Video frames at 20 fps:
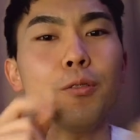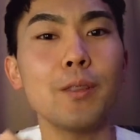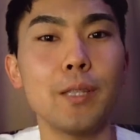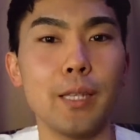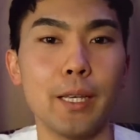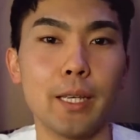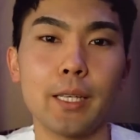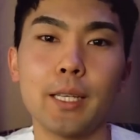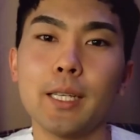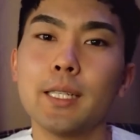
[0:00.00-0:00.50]

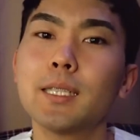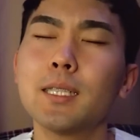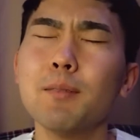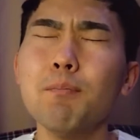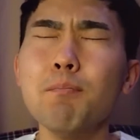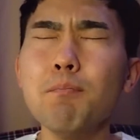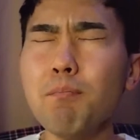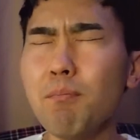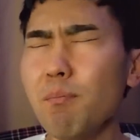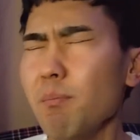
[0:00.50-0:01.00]
think is the
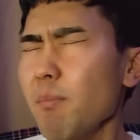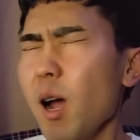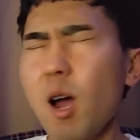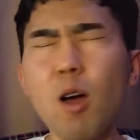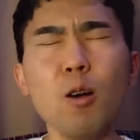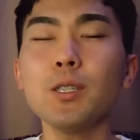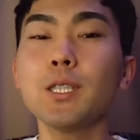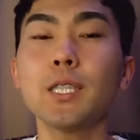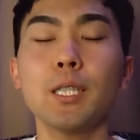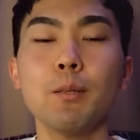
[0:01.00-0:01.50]

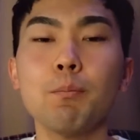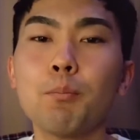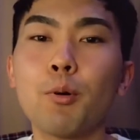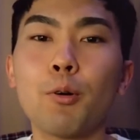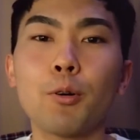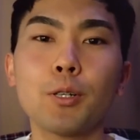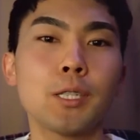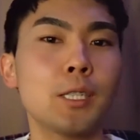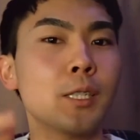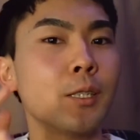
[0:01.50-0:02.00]
most
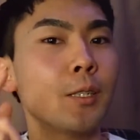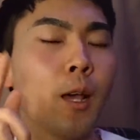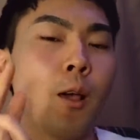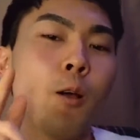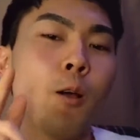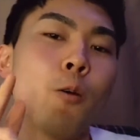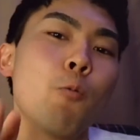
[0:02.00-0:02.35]
important